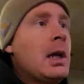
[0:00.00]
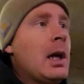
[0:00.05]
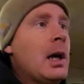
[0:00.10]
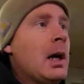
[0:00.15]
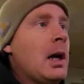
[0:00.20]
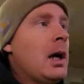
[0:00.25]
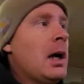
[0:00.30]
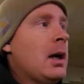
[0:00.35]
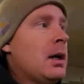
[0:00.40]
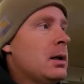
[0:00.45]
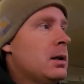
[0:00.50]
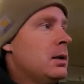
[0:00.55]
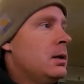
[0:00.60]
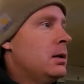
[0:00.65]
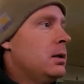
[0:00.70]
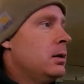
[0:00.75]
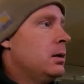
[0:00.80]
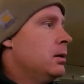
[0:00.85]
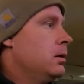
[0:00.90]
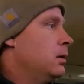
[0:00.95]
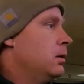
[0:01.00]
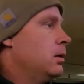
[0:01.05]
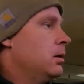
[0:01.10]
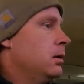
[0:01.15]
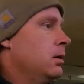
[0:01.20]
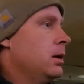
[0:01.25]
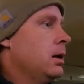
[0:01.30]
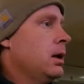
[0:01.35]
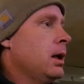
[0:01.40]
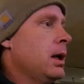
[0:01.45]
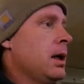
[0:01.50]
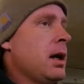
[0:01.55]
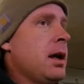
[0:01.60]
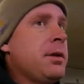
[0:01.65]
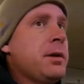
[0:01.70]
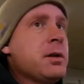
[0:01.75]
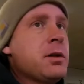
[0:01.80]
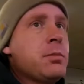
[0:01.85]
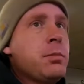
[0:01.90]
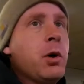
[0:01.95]
and
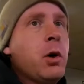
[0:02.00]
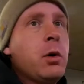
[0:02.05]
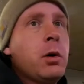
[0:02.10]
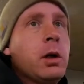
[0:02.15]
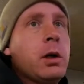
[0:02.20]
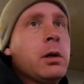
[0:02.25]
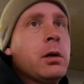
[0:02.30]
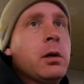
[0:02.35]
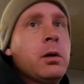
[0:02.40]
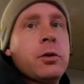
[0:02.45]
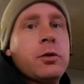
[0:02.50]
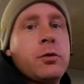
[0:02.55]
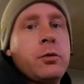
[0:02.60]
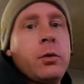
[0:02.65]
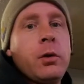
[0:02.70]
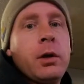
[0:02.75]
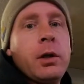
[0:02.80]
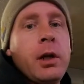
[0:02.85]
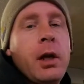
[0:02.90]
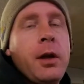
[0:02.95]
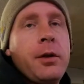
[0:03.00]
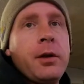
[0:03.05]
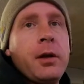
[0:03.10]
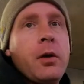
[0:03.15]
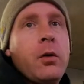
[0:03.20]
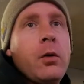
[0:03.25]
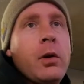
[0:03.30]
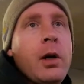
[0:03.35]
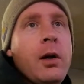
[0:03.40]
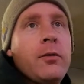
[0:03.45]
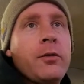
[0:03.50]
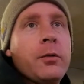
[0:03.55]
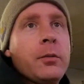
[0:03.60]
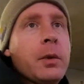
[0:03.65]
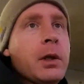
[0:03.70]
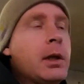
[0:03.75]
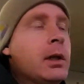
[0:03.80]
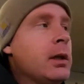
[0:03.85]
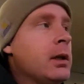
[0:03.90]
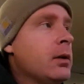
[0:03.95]
nothing's broken, there's really nothing going on for
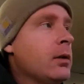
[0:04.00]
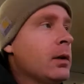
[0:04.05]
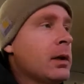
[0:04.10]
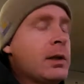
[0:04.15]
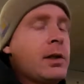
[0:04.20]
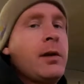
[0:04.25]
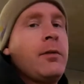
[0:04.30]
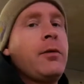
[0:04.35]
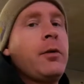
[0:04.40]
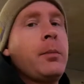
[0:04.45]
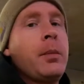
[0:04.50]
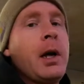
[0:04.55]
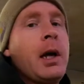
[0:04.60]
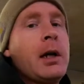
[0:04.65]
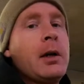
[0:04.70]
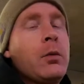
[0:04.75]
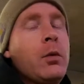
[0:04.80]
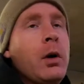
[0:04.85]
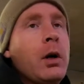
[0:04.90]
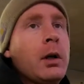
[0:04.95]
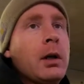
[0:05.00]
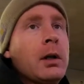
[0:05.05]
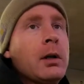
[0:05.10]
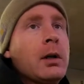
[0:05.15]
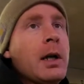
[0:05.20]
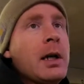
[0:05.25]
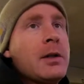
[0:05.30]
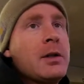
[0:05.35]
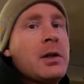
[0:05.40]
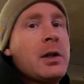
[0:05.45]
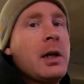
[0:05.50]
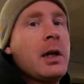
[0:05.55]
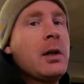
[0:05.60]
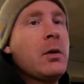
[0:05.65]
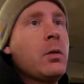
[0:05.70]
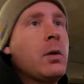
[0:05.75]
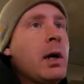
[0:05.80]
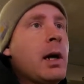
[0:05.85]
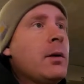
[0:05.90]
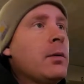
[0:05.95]
me to do except for body work, and that's kind
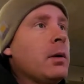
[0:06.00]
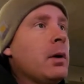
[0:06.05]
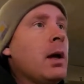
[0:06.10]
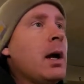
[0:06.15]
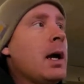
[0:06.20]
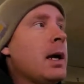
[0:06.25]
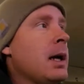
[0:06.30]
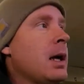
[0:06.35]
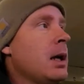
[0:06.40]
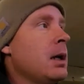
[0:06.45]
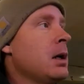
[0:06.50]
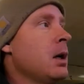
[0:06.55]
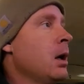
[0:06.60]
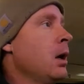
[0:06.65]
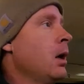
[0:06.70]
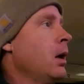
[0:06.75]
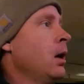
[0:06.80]
of what I rely on.